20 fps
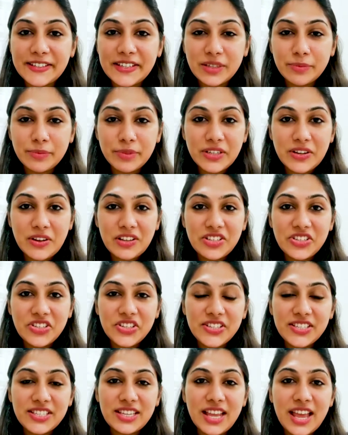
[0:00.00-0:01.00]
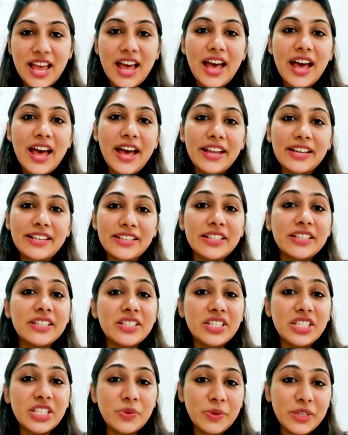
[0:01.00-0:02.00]
dermatologist at
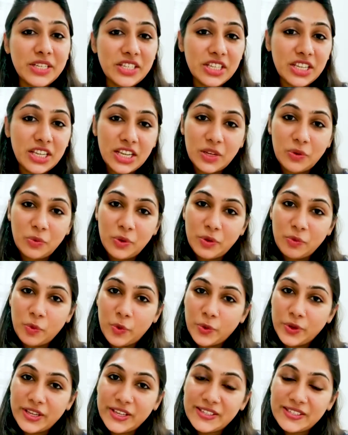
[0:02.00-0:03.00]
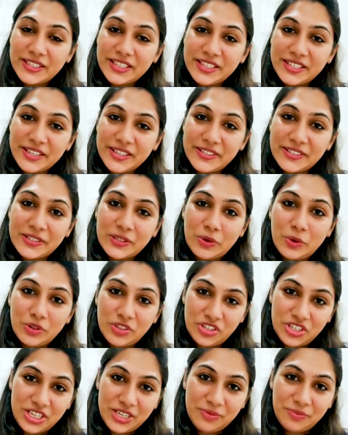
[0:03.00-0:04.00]
GVG In Vivo, Aesthetics,
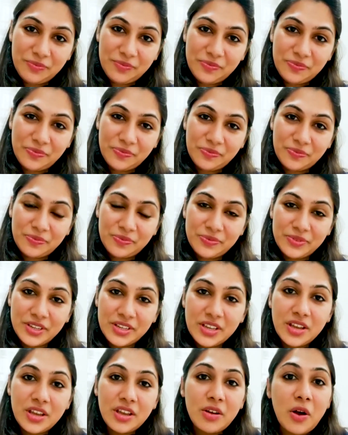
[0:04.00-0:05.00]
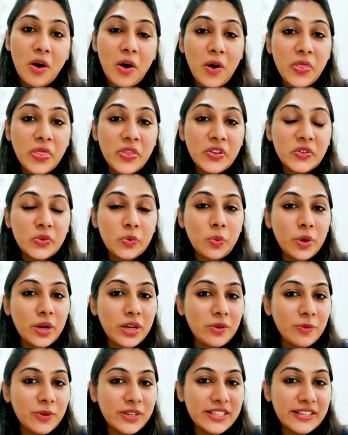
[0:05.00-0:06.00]
Kochi. On this
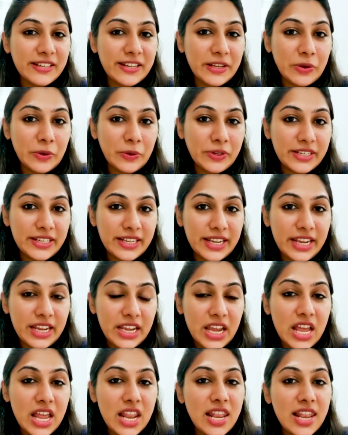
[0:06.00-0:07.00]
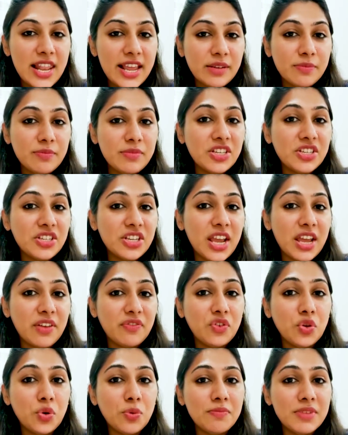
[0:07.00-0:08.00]
World Vitiligo Day, let me share a
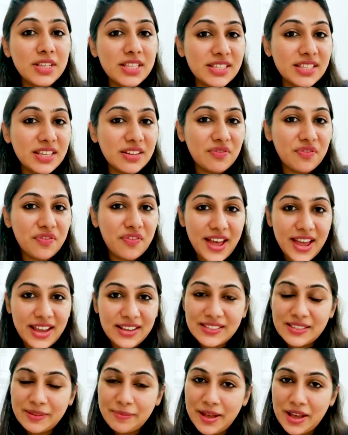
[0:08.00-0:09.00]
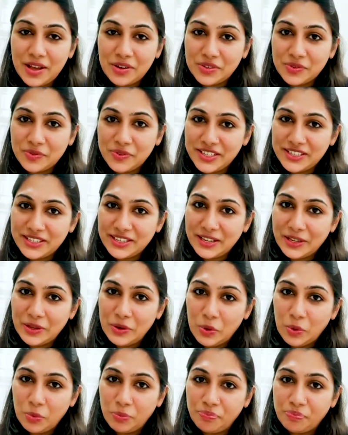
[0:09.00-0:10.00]
few myths and facts about
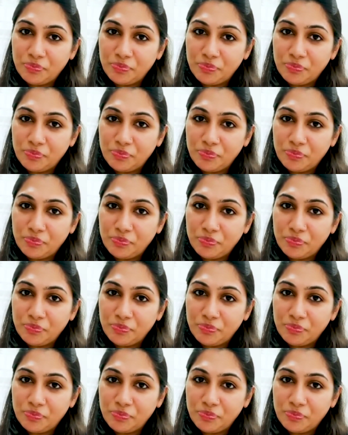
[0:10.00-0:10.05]
vitiligo.